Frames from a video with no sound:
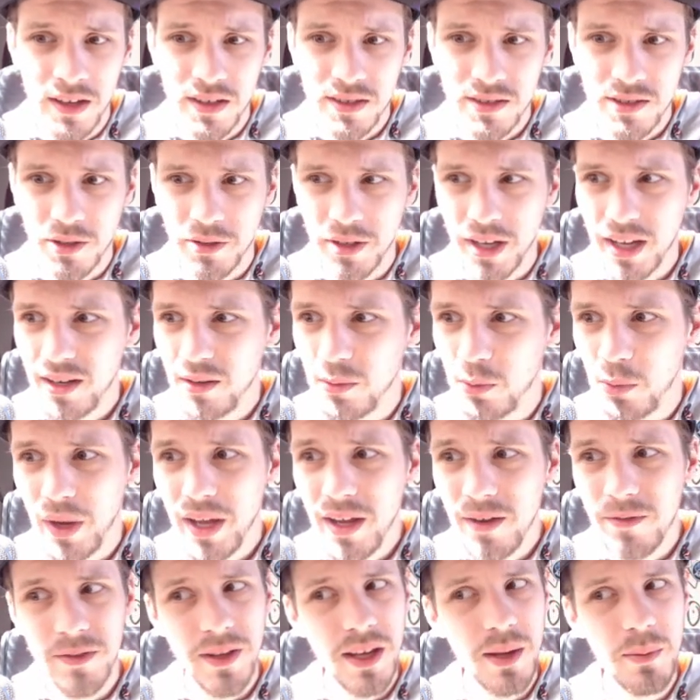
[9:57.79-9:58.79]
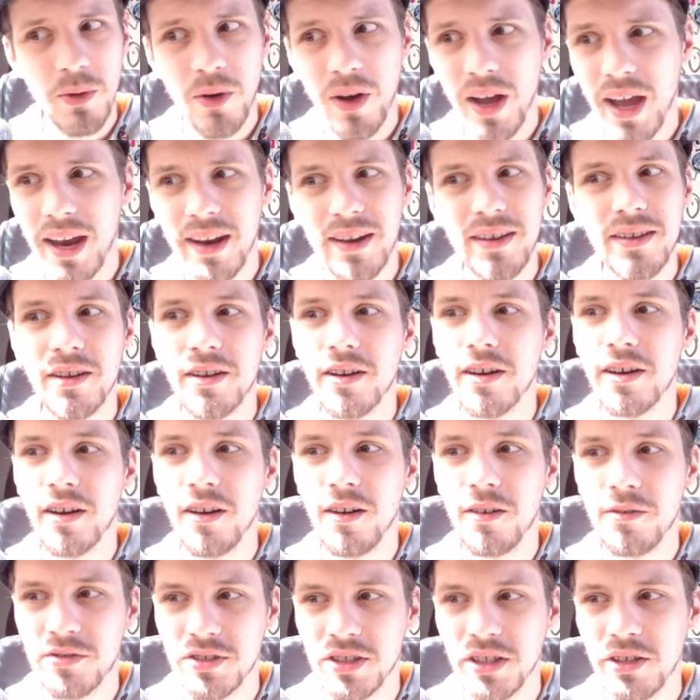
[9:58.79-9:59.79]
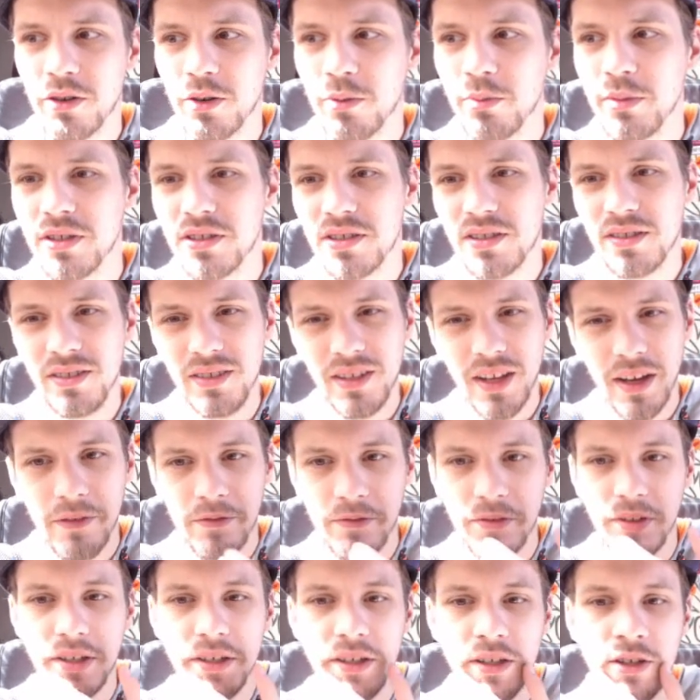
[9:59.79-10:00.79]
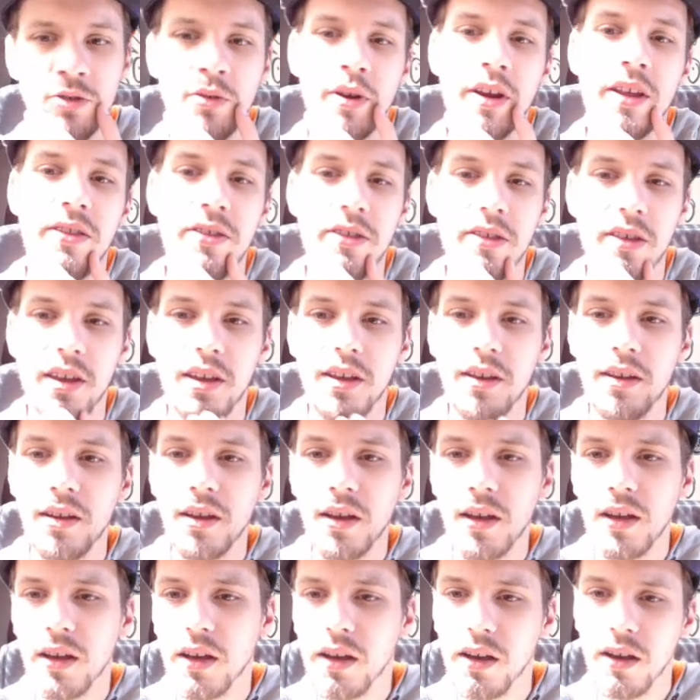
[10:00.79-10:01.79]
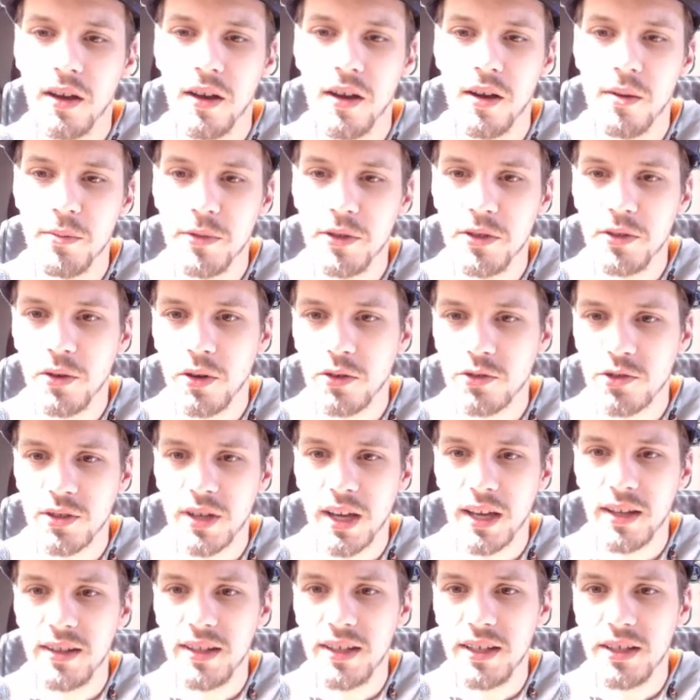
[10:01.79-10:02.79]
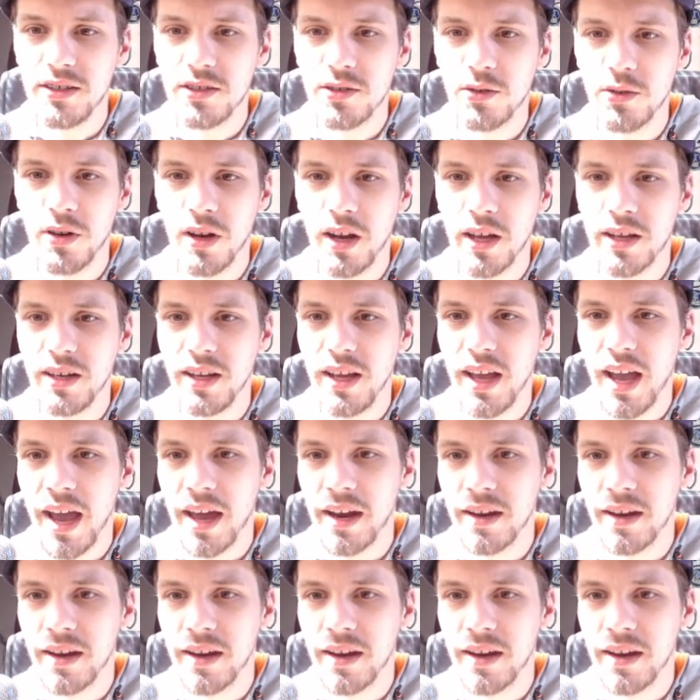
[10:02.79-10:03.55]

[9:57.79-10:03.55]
So yeah, the wavetable editor of Serum is definitely a great thing. You also get the sort of like the